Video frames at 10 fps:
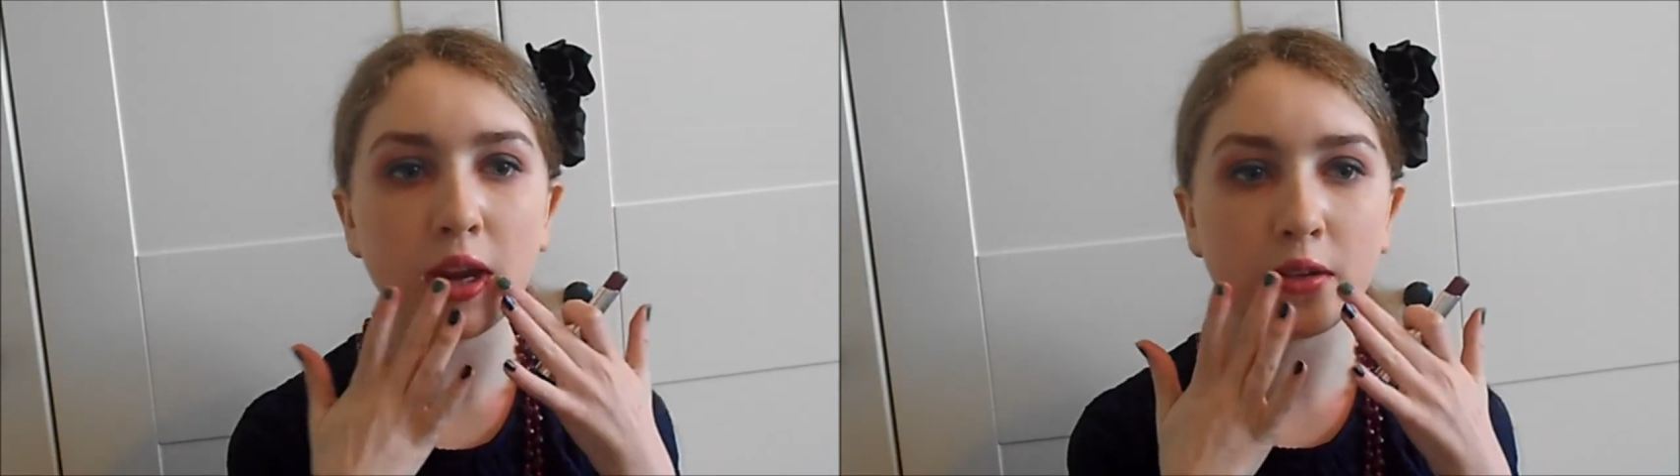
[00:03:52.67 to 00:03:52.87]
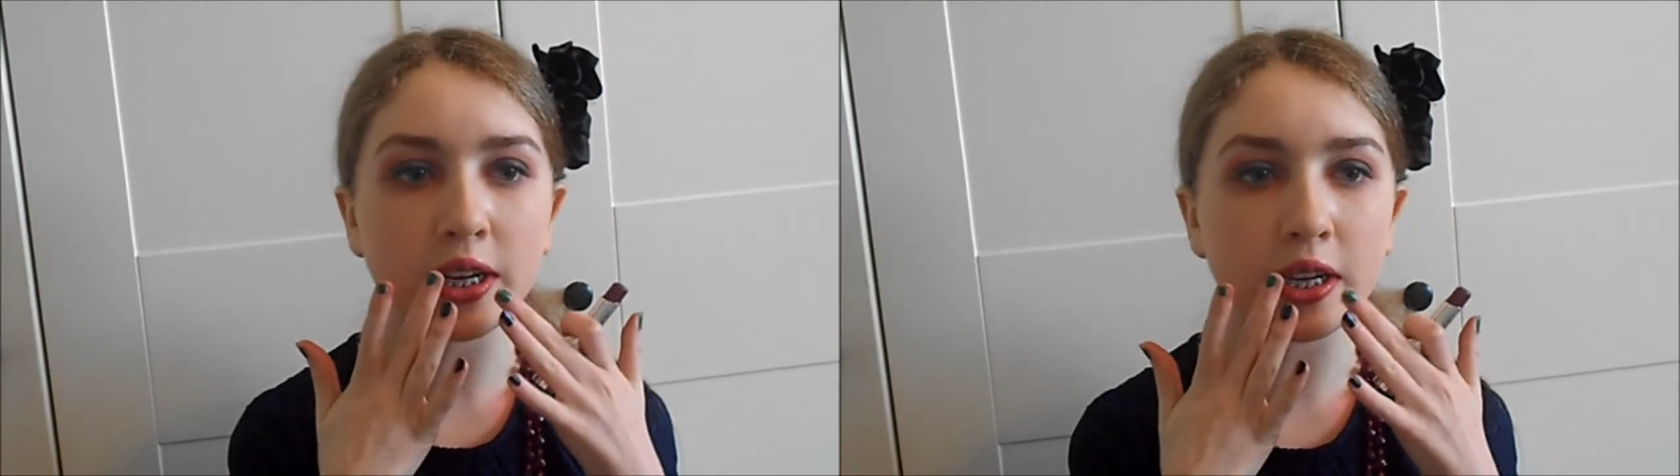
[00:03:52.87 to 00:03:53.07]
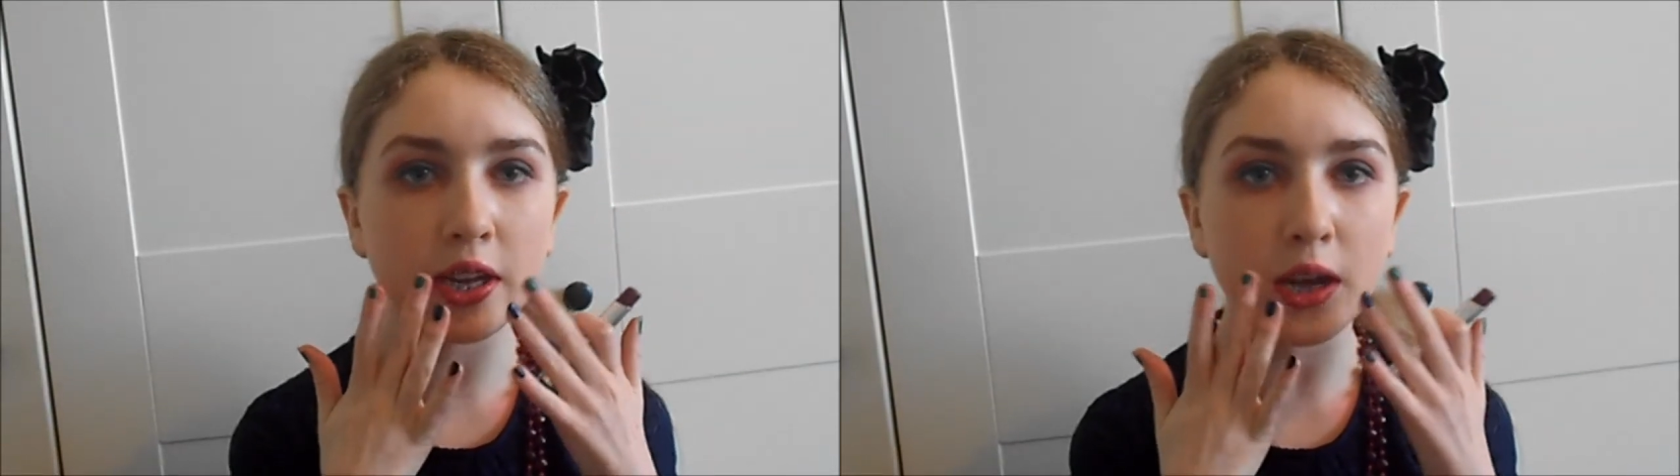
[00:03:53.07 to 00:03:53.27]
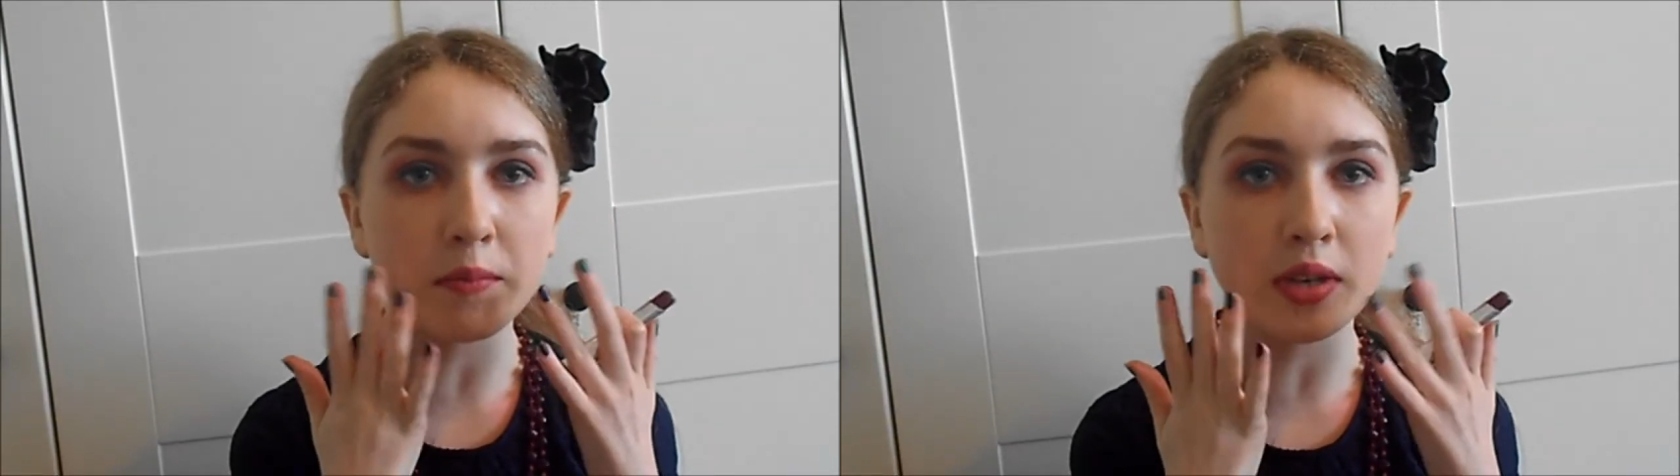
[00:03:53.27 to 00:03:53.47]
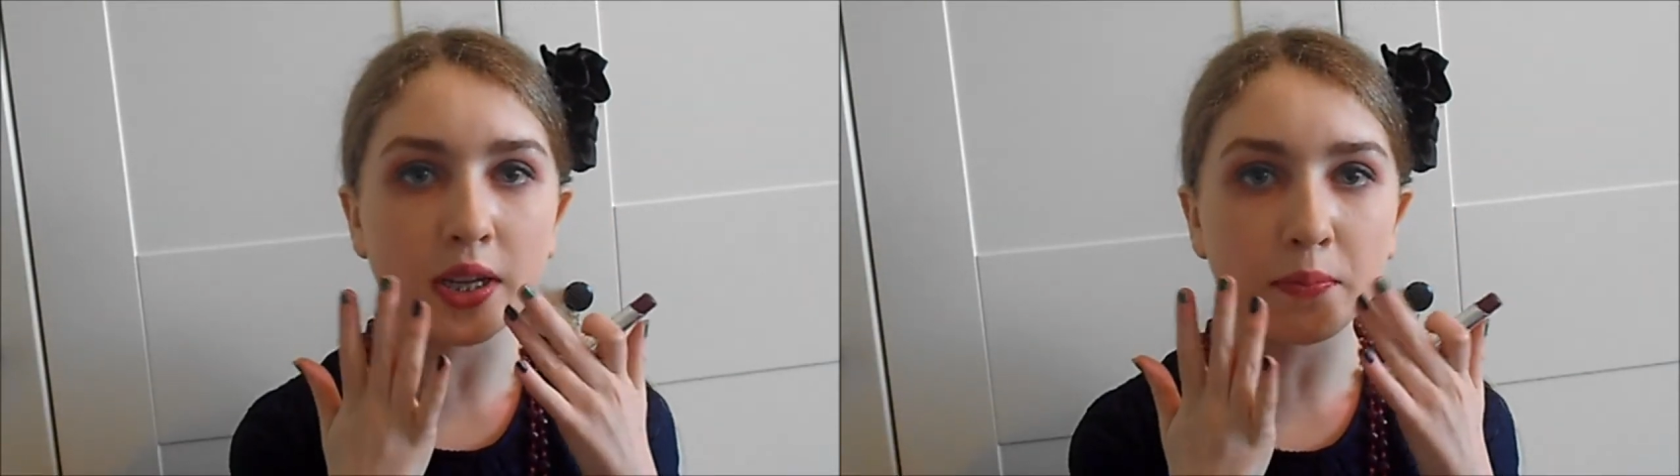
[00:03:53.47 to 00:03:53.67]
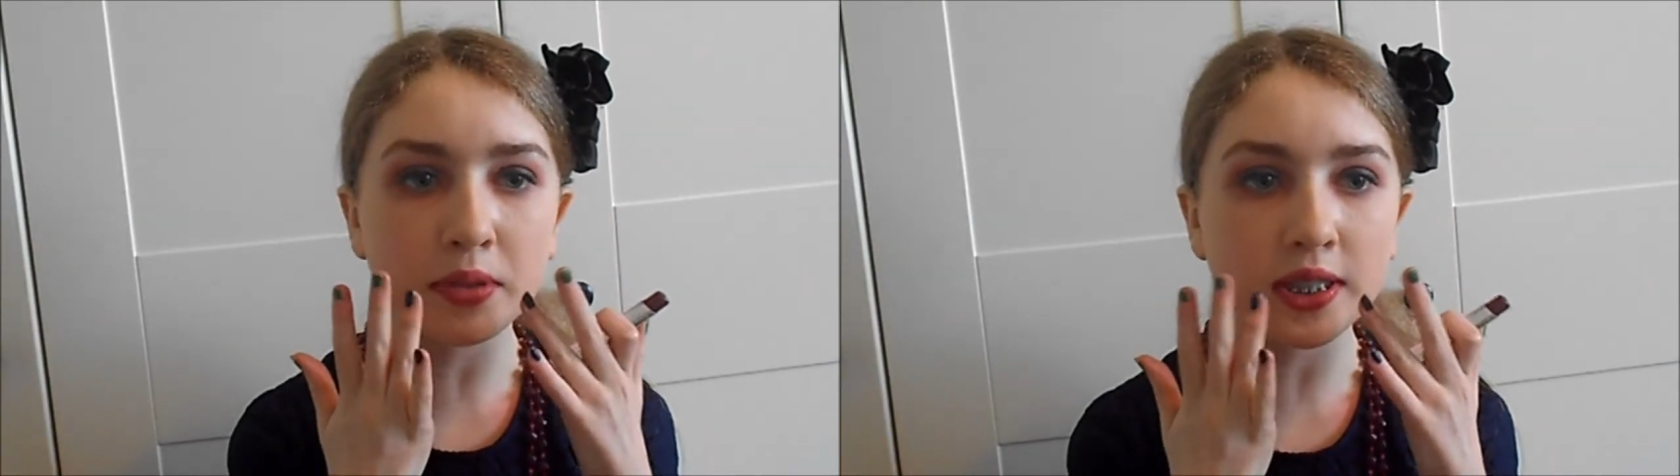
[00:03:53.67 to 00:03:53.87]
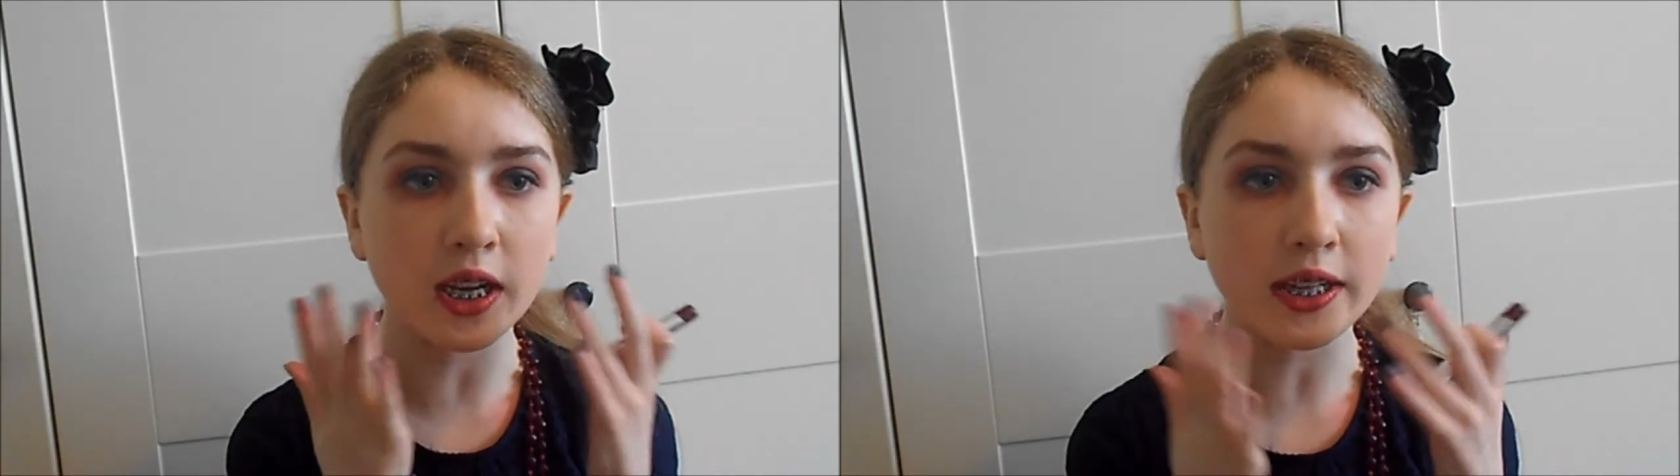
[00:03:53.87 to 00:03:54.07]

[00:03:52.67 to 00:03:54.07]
berry lips,